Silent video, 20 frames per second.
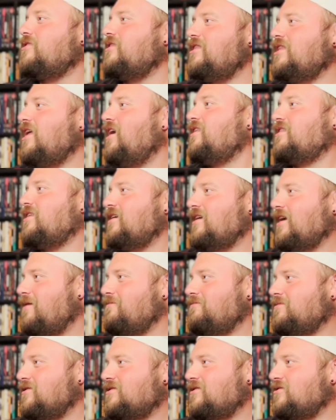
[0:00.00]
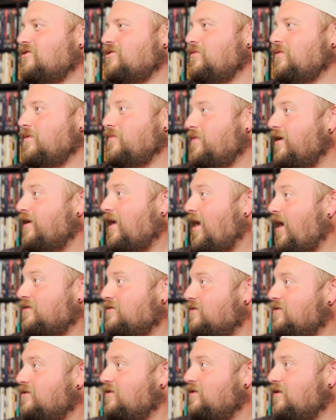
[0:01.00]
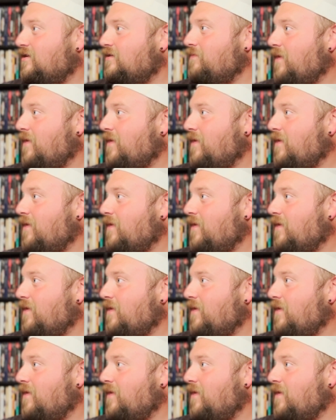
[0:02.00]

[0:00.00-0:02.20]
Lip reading: nothing, I'm just assuming, but gasoline and